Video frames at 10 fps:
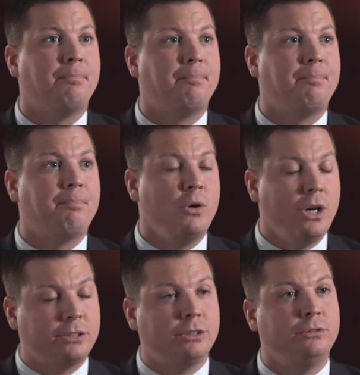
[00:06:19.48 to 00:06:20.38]
we
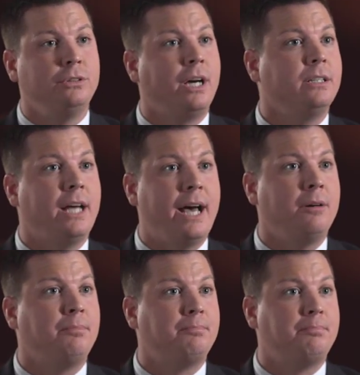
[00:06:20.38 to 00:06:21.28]
also do not
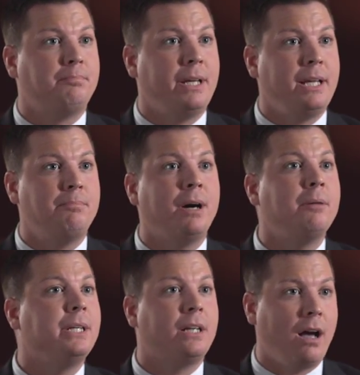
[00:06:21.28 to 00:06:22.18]
allow a
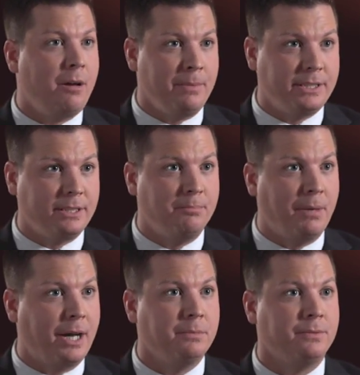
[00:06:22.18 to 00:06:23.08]
public comments at the
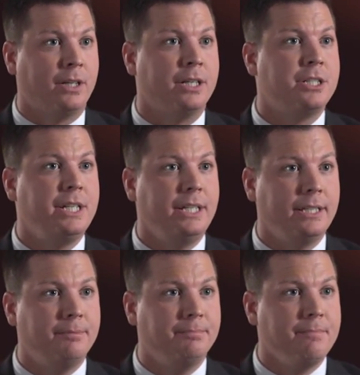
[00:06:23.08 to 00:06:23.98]
bottom of our
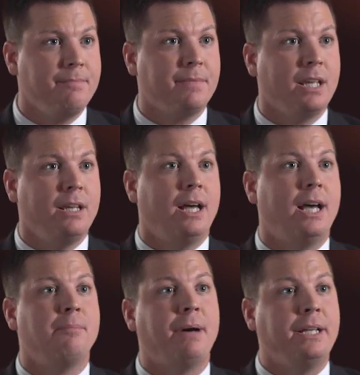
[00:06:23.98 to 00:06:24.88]
agenda.
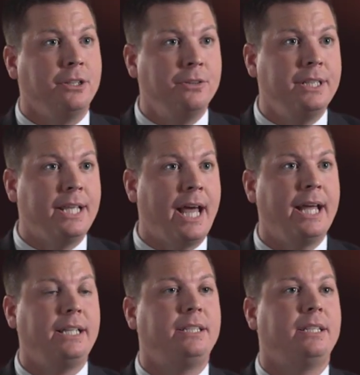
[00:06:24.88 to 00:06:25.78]
By doing
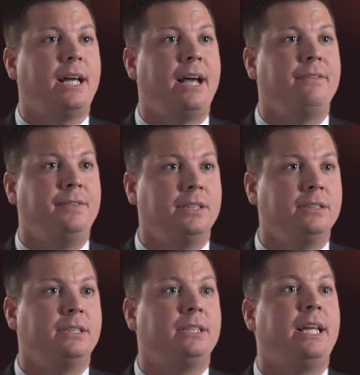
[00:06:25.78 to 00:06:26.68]
that, I feel
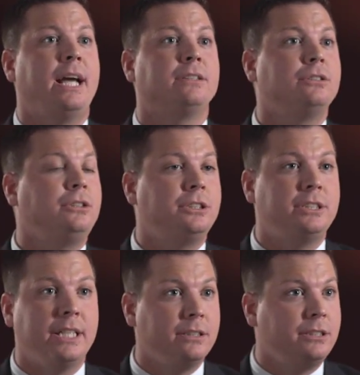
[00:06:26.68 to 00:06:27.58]
that the council's just
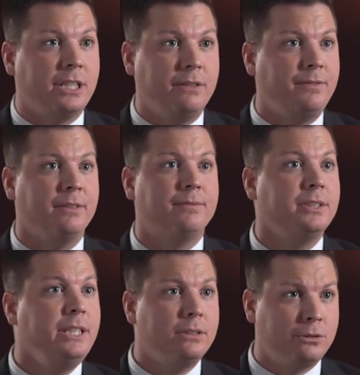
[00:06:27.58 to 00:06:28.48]
setting themselves up for
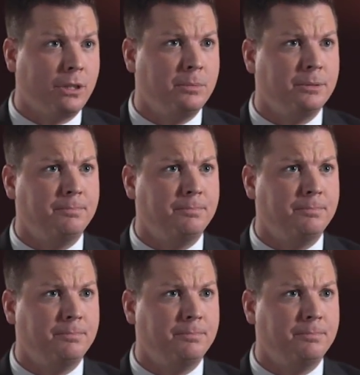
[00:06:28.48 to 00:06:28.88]
legal trouble.